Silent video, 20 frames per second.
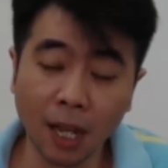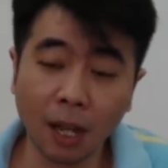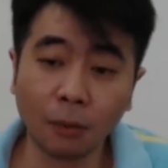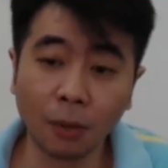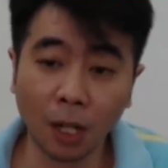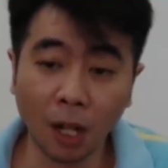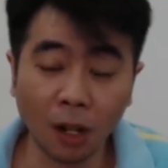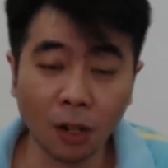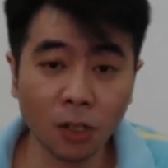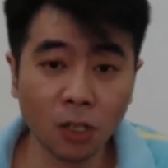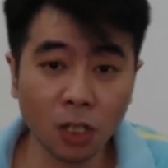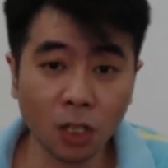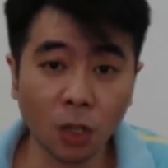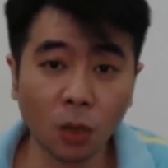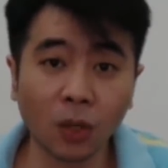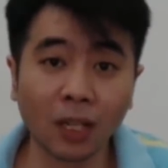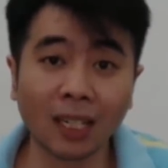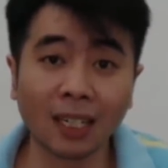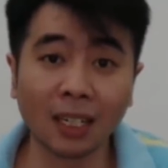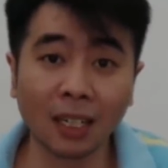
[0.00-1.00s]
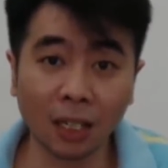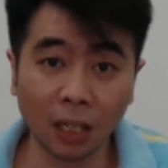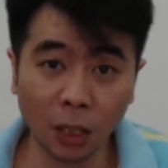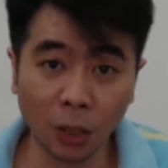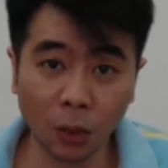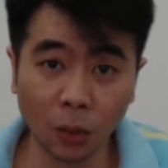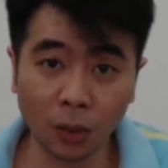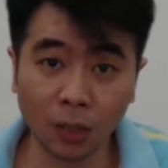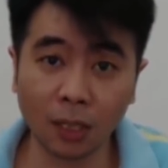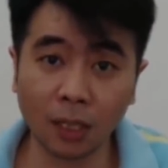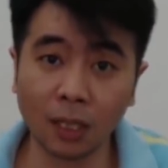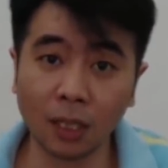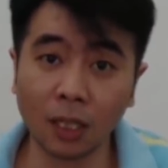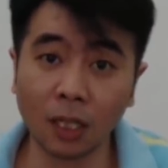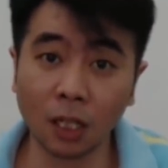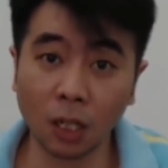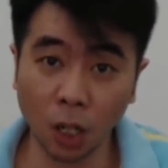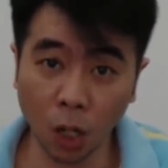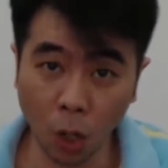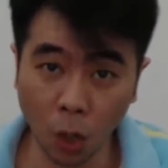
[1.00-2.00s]
I will also include the
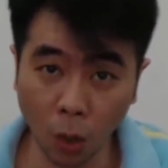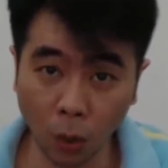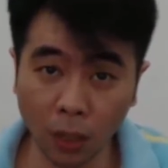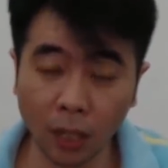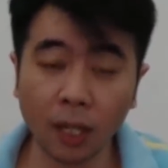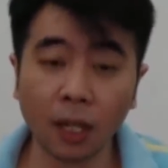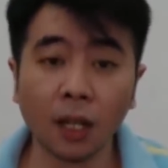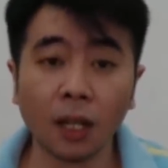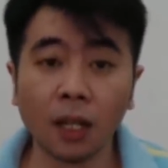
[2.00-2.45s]
code